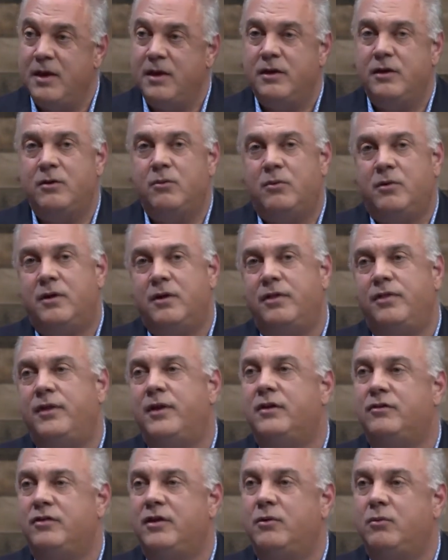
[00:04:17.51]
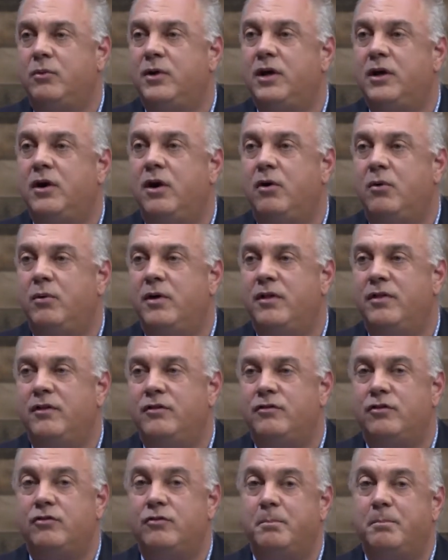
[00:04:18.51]
You know, one of the things that we go with
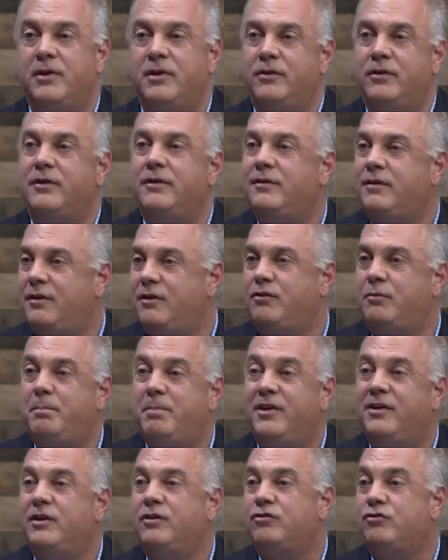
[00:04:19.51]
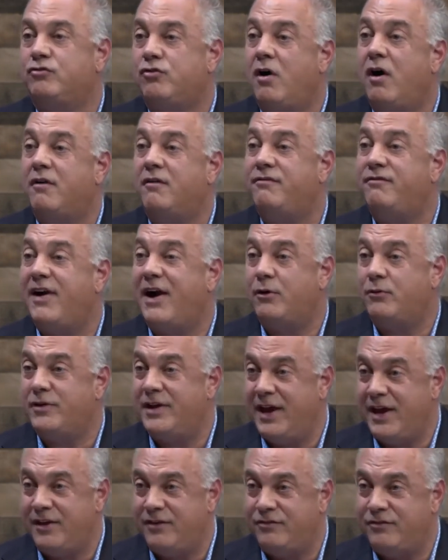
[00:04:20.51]
is it's building a strong
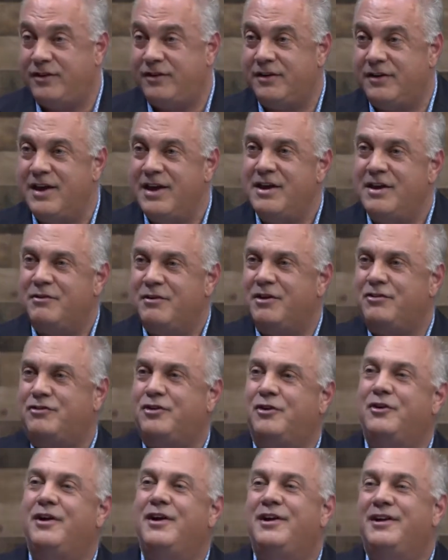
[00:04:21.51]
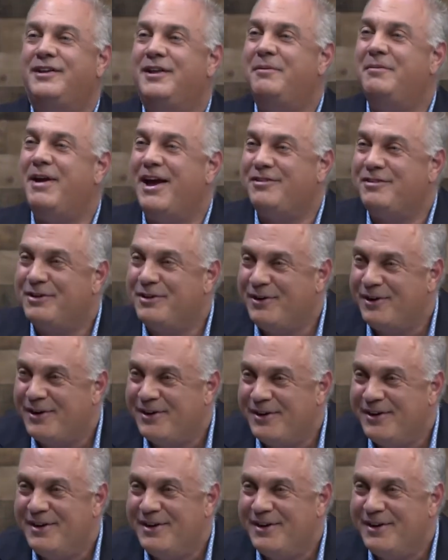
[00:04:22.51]
foundation, right? So let me ask you, Laura.